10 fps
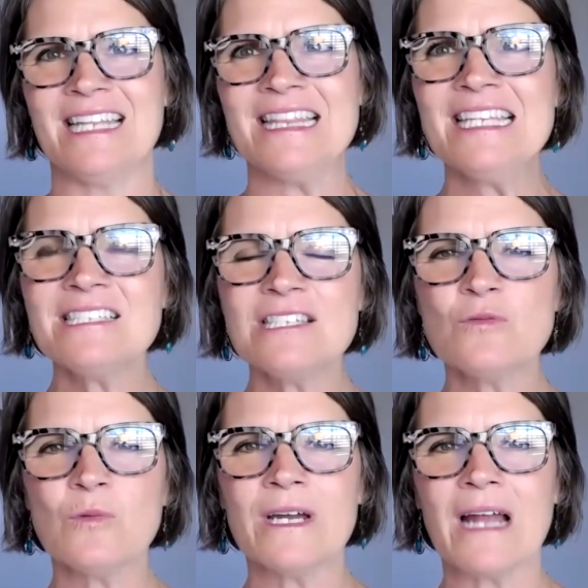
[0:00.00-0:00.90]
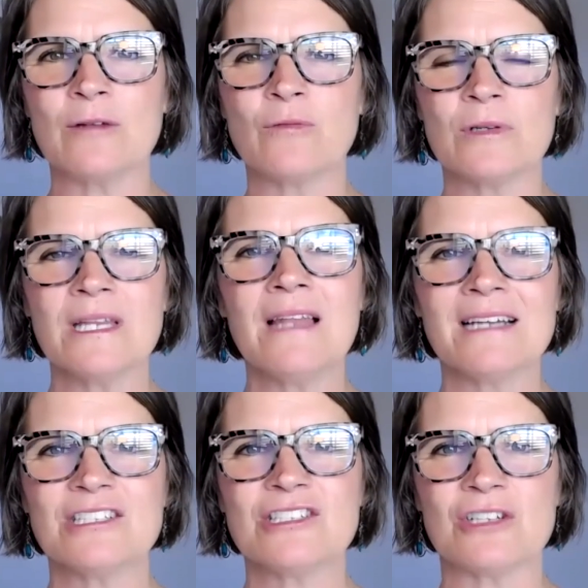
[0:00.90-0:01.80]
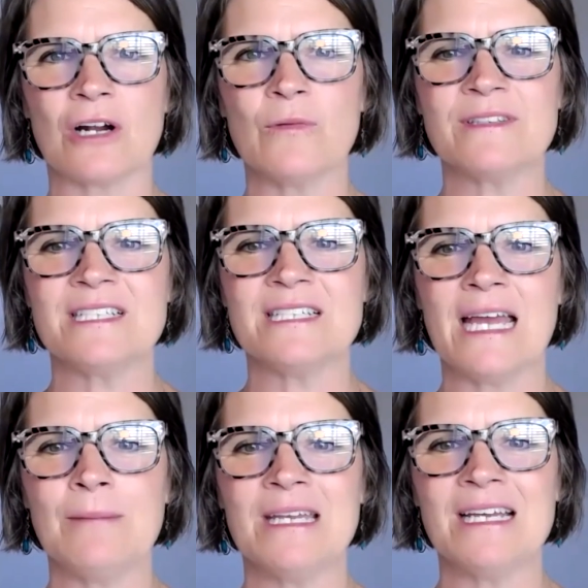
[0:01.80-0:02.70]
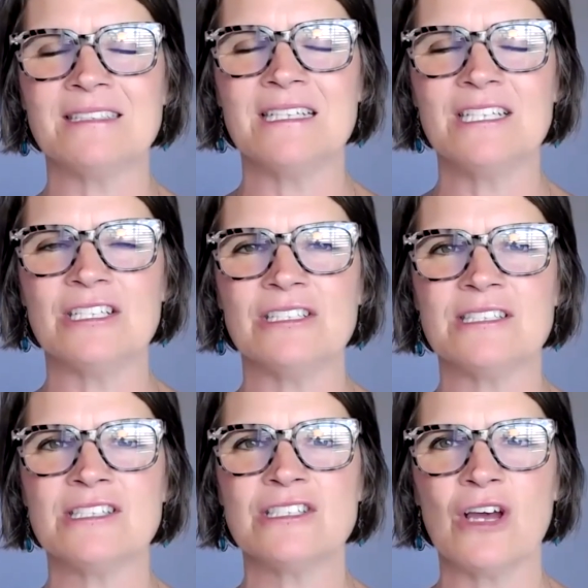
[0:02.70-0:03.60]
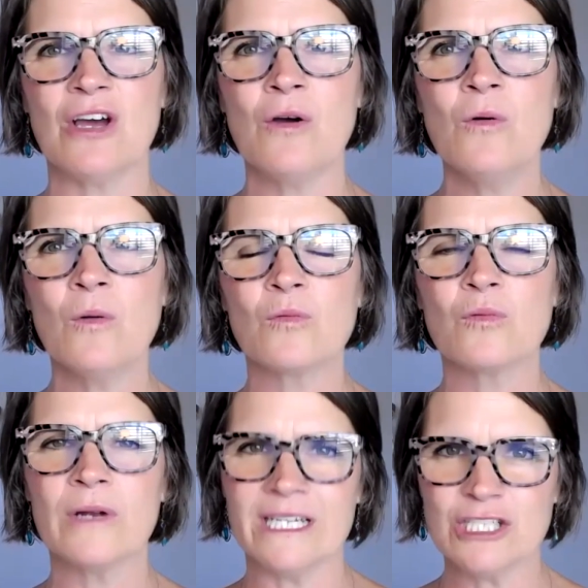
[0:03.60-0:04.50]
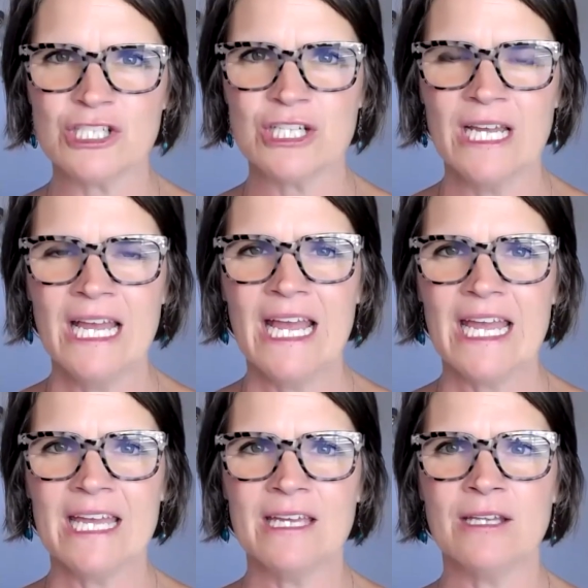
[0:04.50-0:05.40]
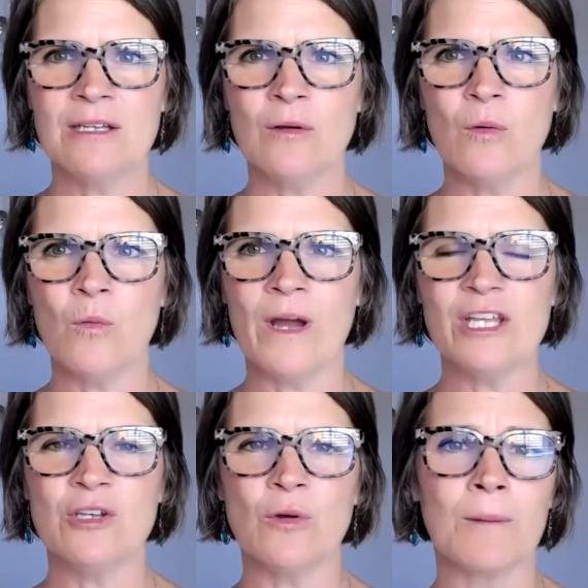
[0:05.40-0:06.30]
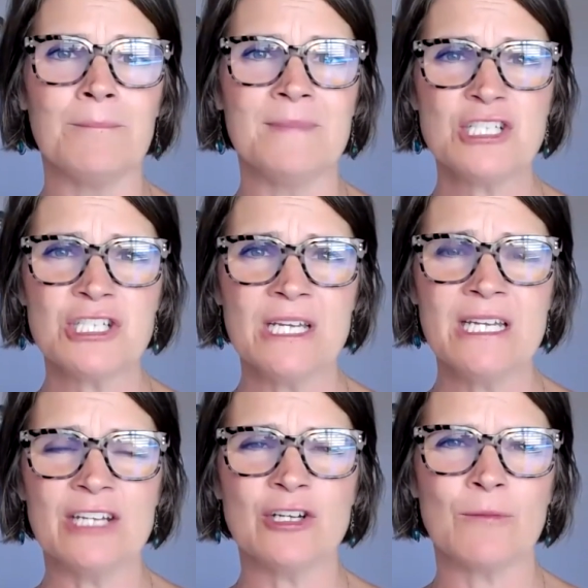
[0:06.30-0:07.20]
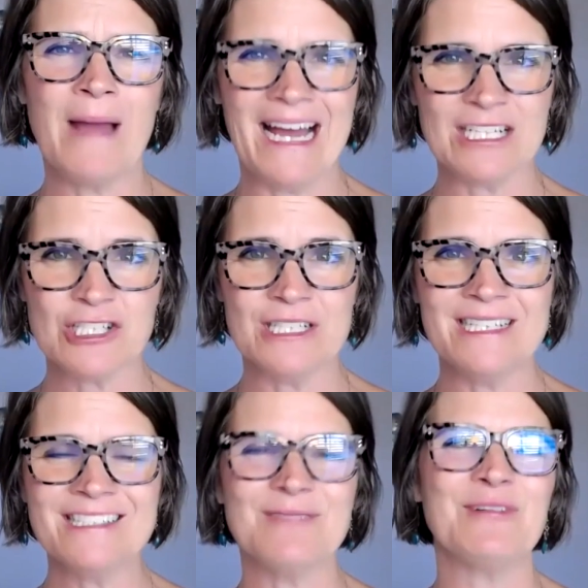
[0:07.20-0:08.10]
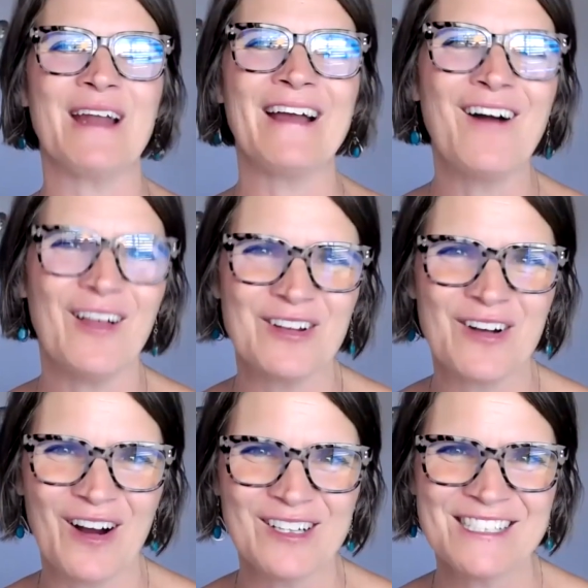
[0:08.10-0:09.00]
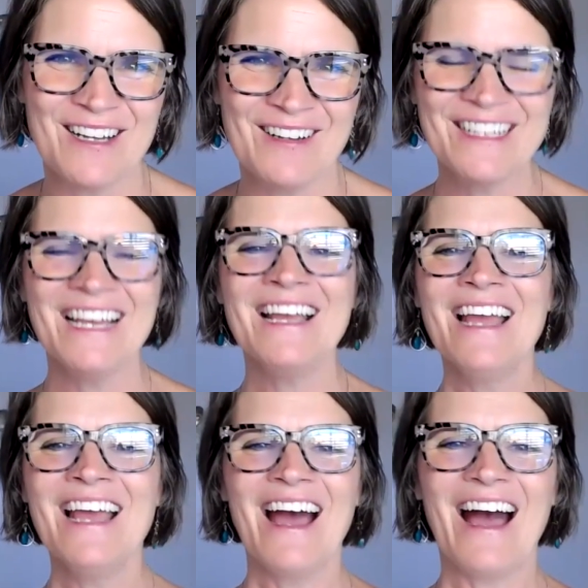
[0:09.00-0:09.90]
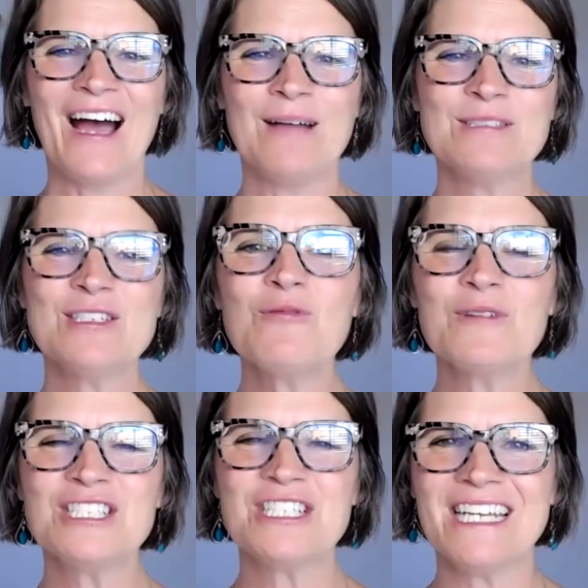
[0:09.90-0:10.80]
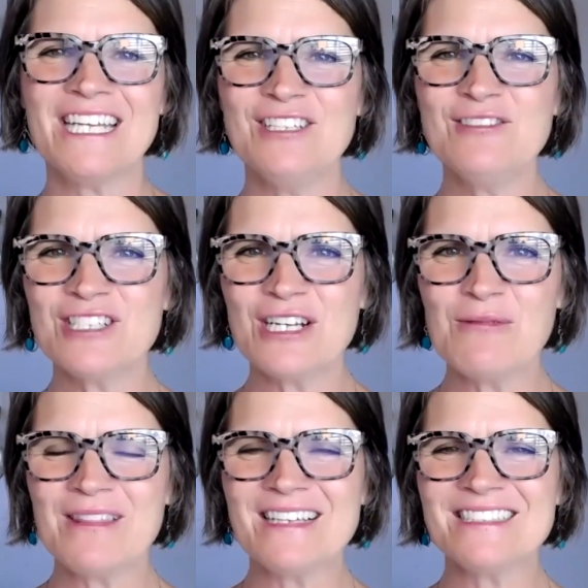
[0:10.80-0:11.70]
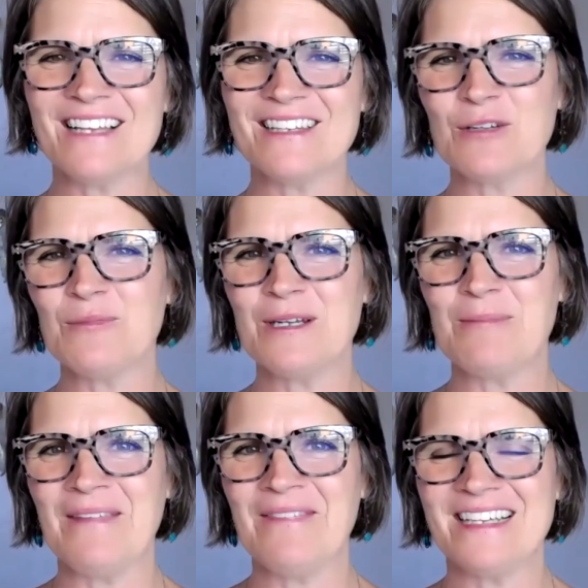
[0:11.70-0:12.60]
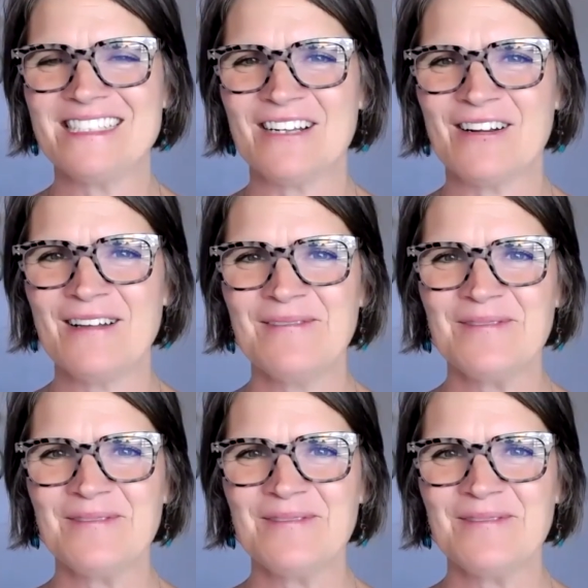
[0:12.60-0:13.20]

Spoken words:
And this is what I'd really like to start with today, because it is so rich in what your mission and your passion is and what I call your heart song. So rich in it. Can you share with us a little bit about that, Sarah?